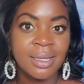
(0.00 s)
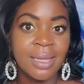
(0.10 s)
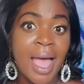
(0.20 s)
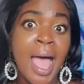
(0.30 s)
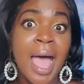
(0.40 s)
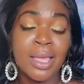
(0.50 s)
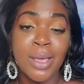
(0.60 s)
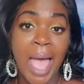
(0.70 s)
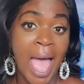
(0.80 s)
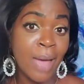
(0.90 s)

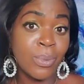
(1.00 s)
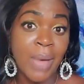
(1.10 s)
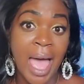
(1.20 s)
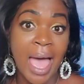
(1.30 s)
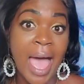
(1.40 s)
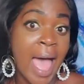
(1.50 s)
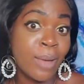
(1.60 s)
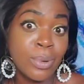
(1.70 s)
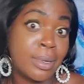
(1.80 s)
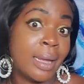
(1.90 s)
I
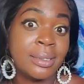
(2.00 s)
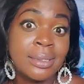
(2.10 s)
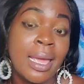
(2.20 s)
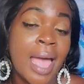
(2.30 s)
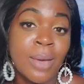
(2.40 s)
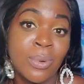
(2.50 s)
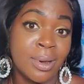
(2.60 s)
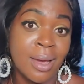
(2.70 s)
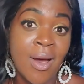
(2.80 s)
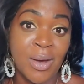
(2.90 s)
would not say I
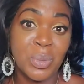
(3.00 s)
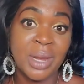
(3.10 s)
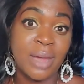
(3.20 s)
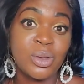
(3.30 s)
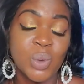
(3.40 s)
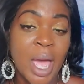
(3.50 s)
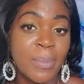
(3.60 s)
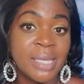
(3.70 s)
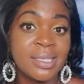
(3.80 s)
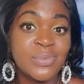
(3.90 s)
work hard when I describe
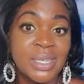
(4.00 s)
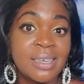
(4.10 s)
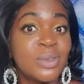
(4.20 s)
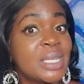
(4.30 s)
myself to others.